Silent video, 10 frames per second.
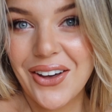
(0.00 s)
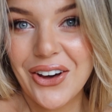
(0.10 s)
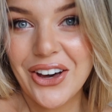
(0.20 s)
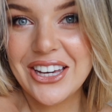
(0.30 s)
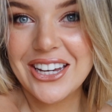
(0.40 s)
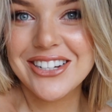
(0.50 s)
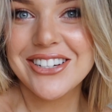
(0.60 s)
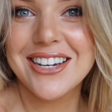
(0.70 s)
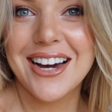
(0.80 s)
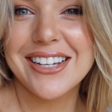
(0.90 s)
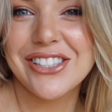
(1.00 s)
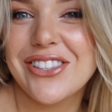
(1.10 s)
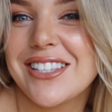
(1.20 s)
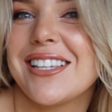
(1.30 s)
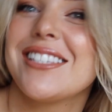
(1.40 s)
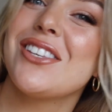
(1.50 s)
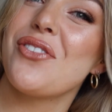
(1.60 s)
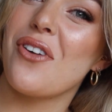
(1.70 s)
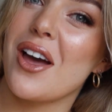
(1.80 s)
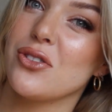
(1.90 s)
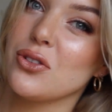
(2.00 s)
Okie dokie guys, so this is the final